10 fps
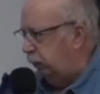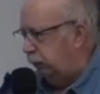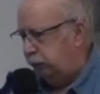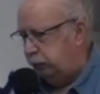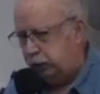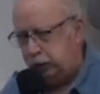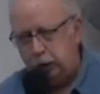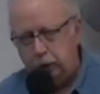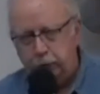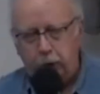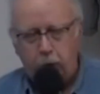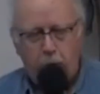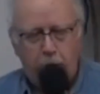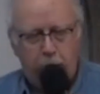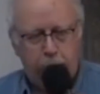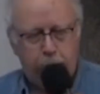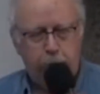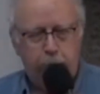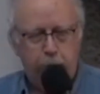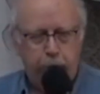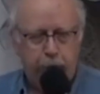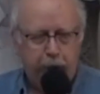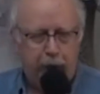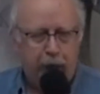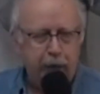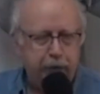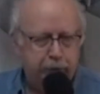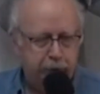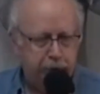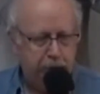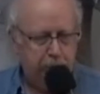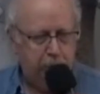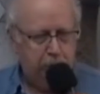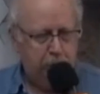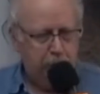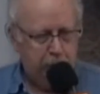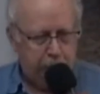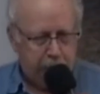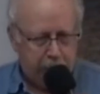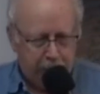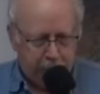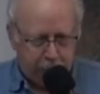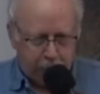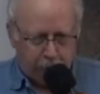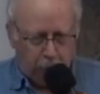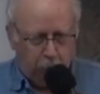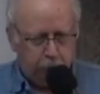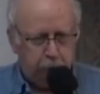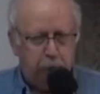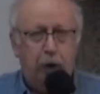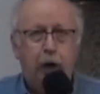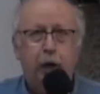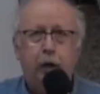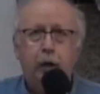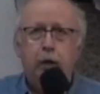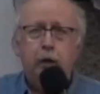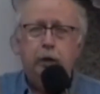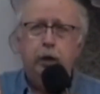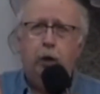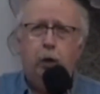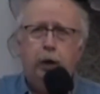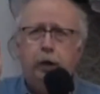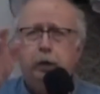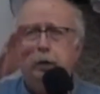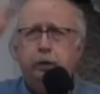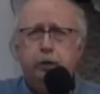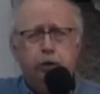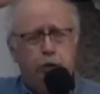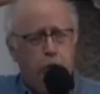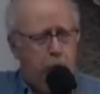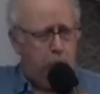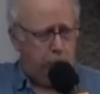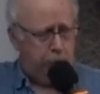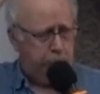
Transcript: steered their way through the night. They kept their course by knowing the stars.